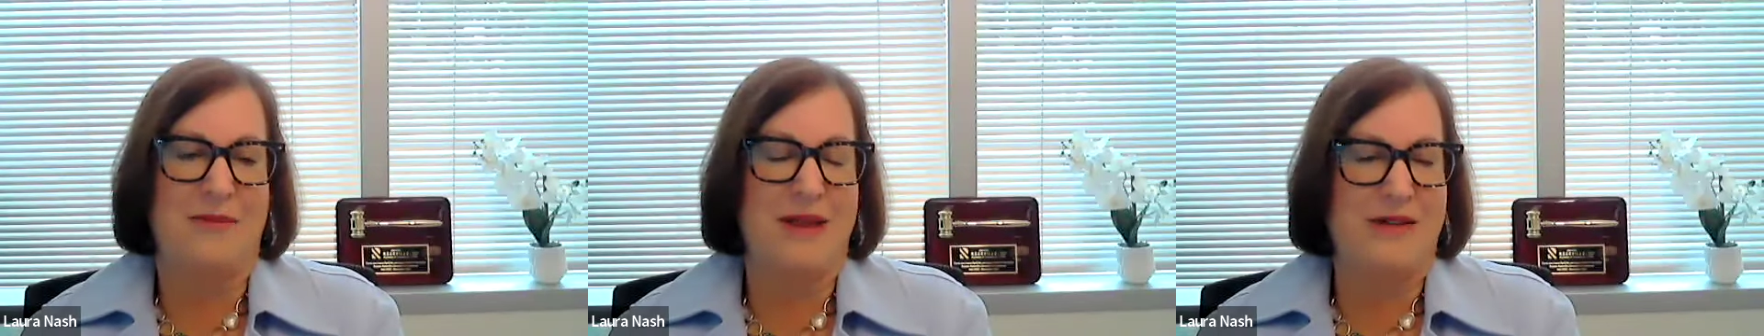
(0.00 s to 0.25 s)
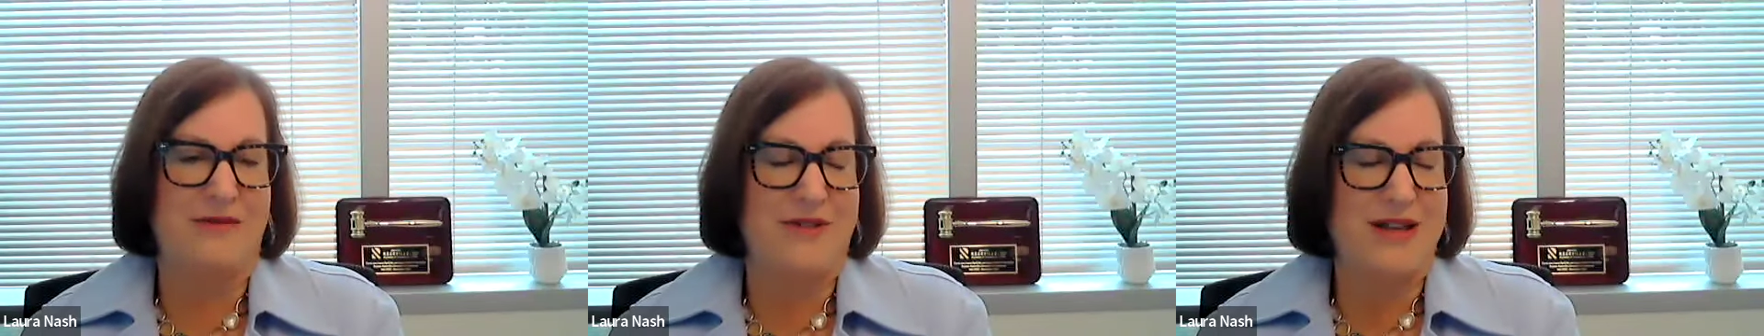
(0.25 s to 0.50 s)

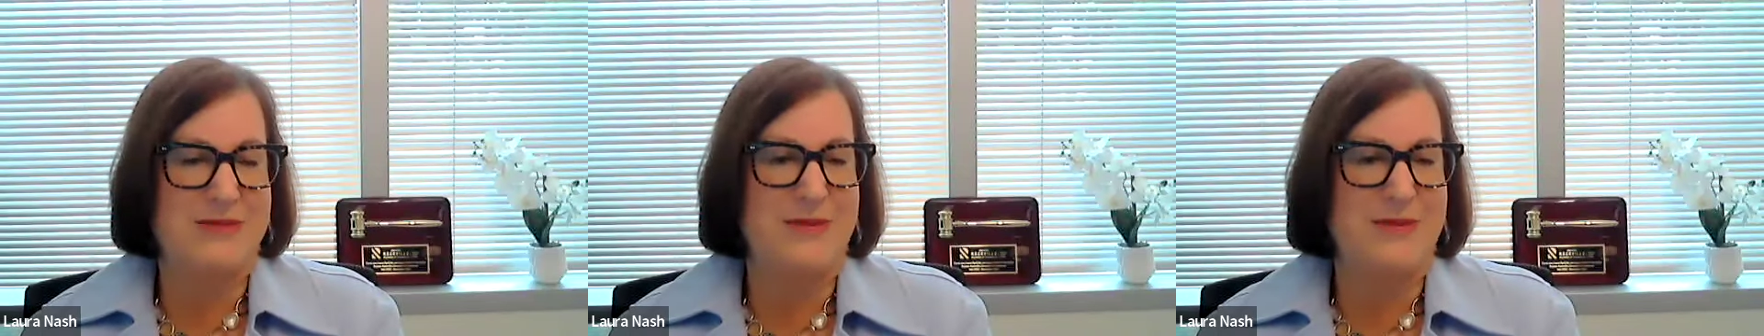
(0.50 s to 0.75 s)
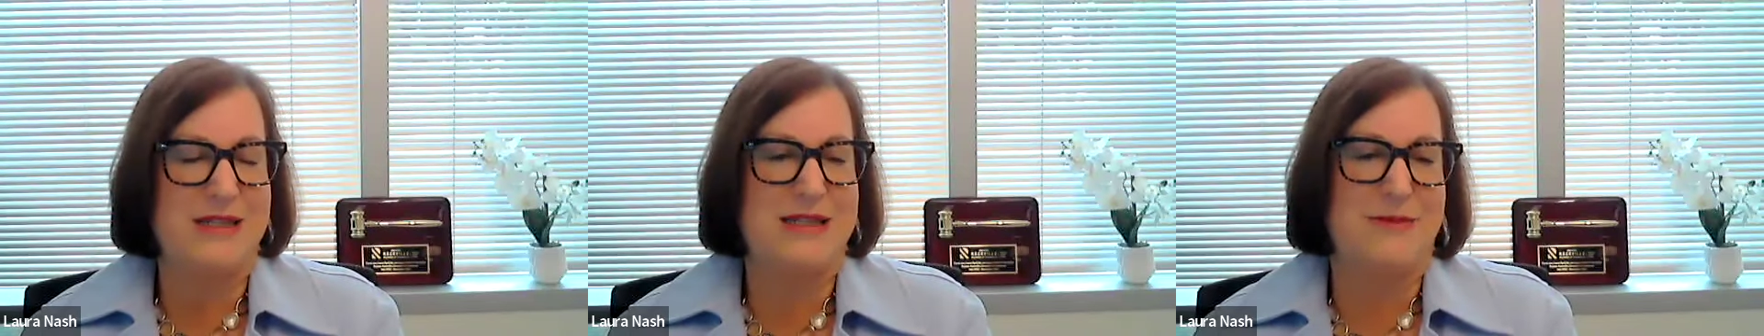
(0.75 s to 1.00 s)
Um,
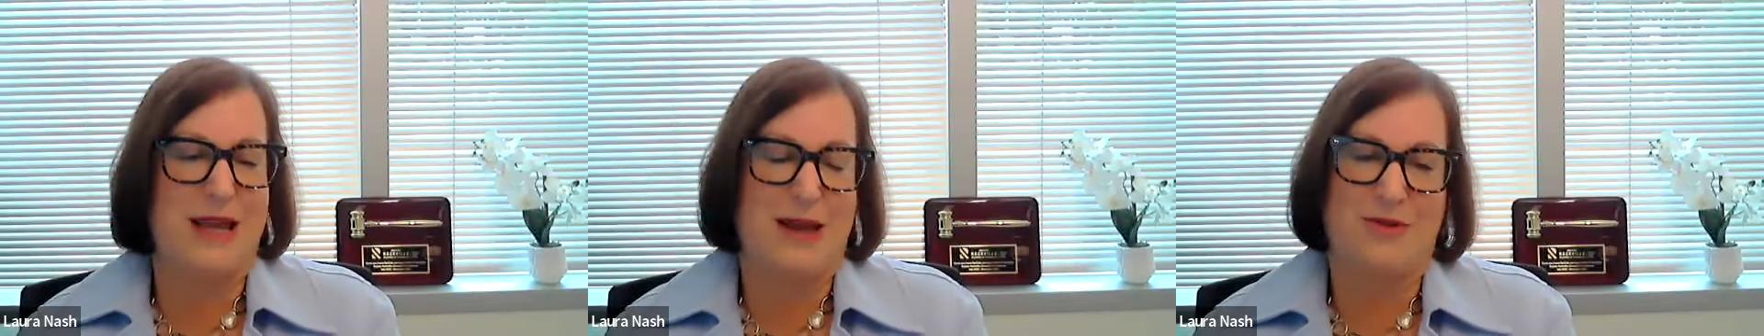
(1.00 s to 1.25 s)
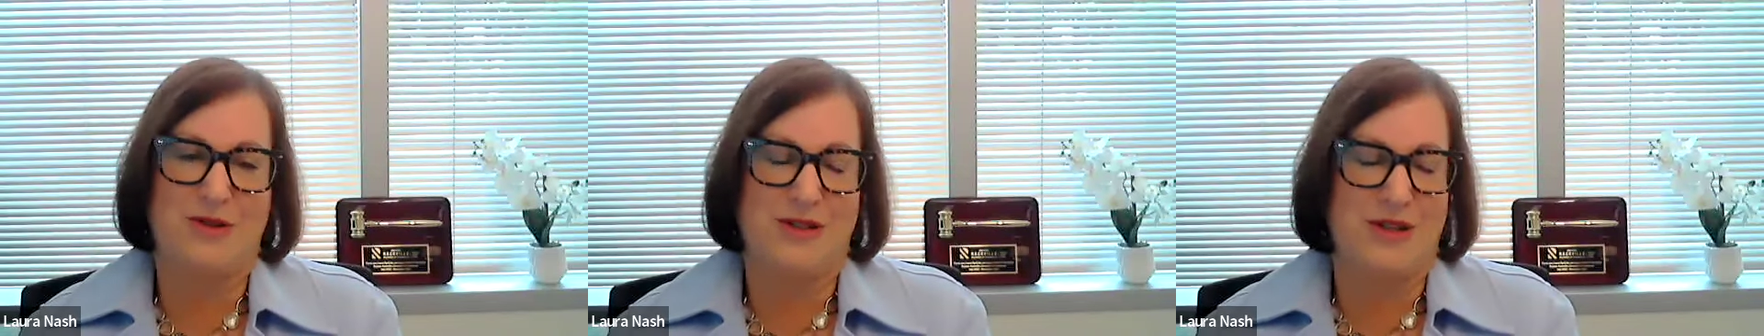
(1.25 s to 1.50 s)
investments to
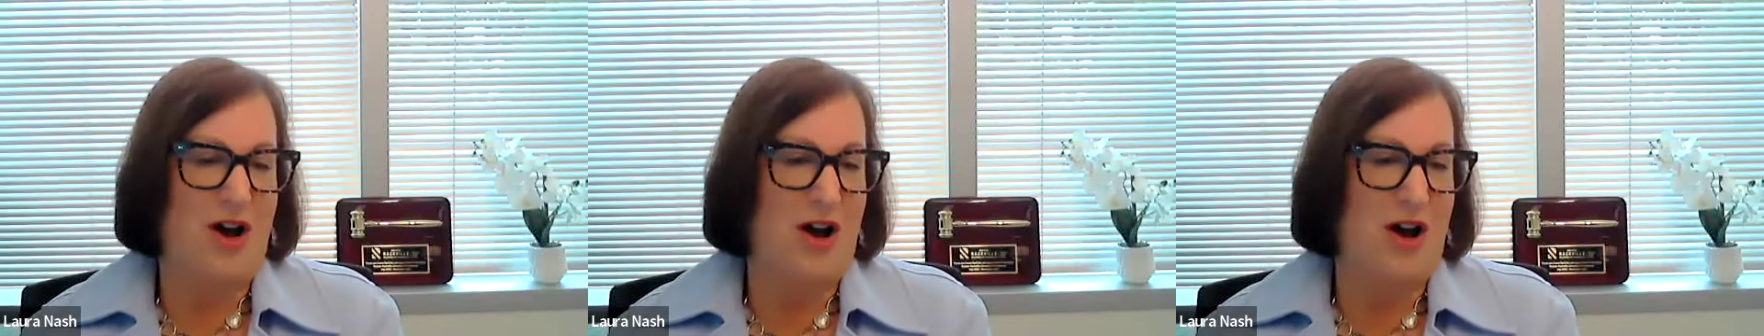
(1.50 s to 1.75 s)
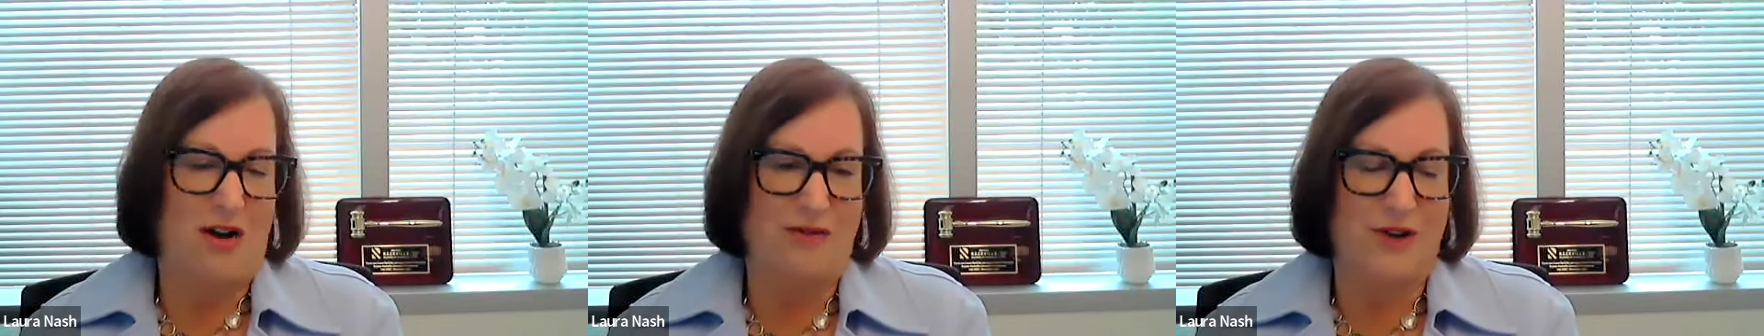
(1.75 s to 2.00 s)
be able
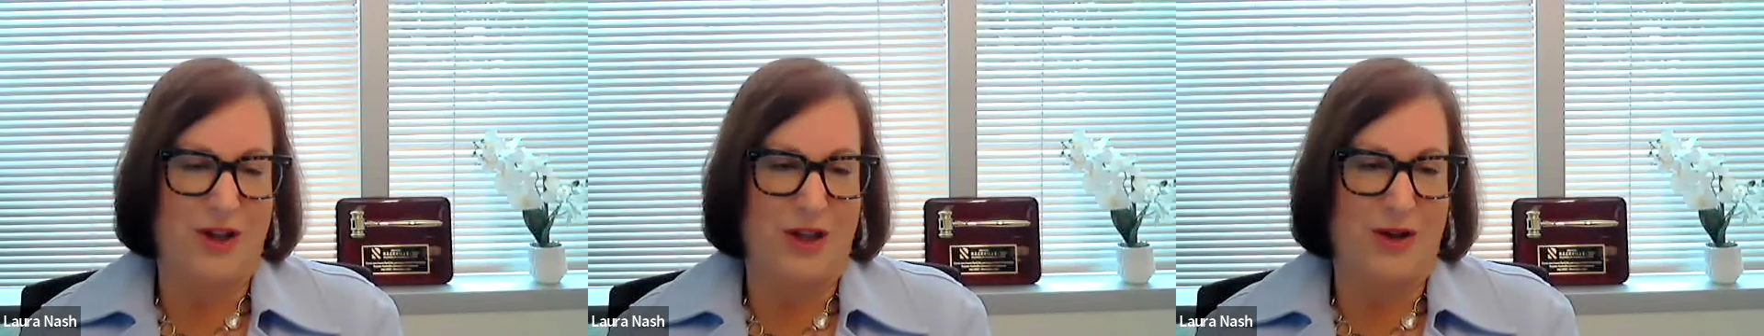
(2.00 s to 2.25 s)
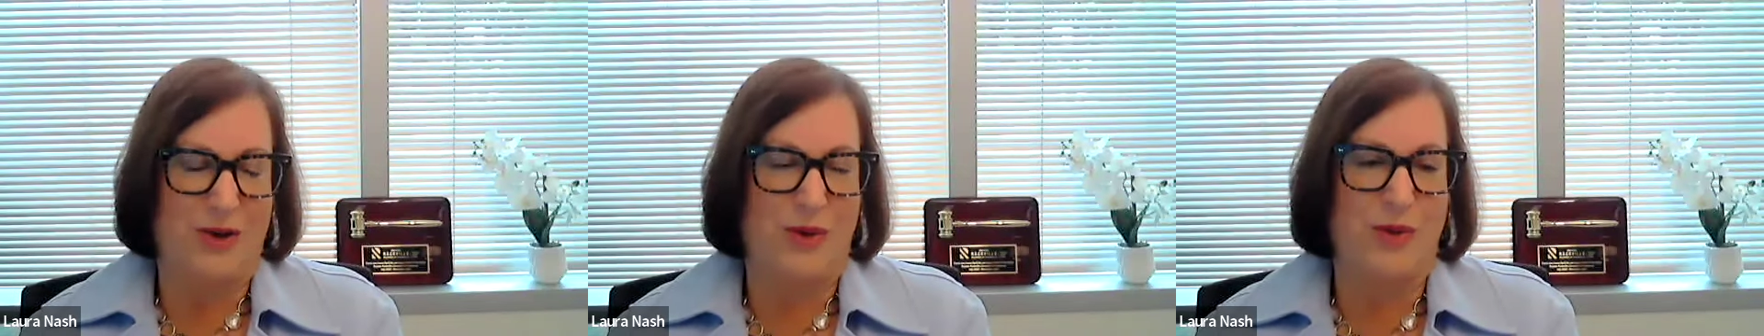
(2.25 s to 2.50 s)
to
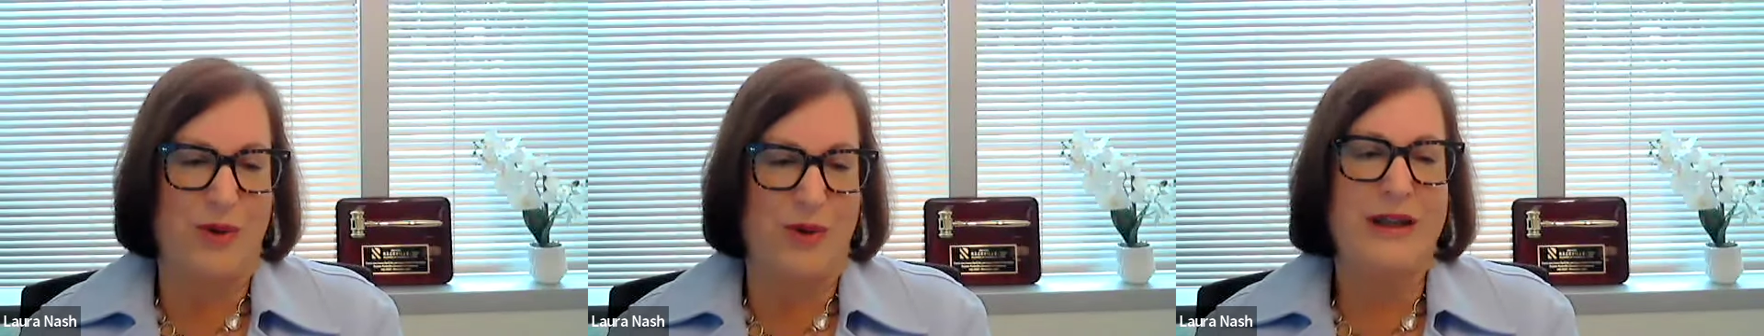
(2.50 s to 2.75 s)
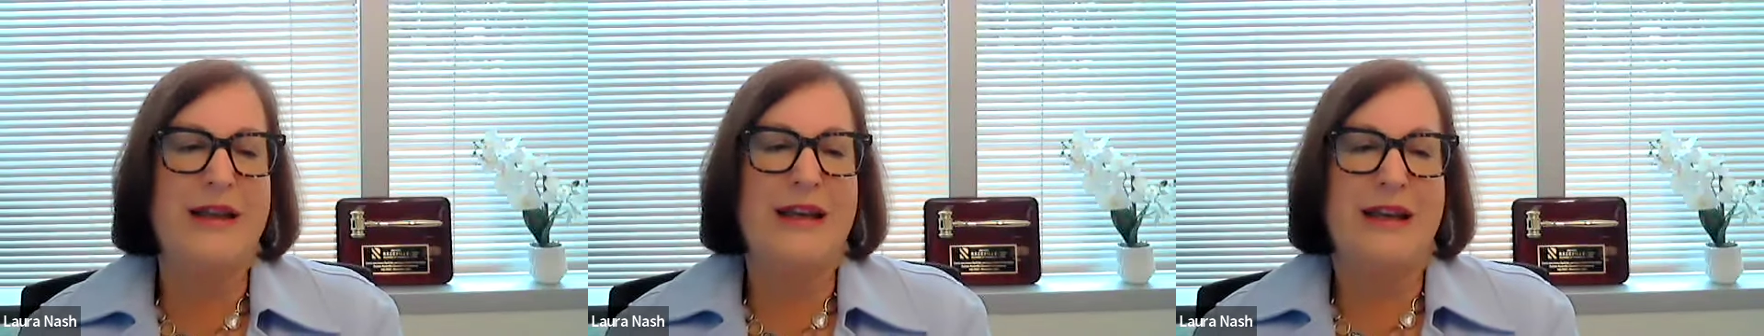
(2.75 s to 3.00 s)
offer you.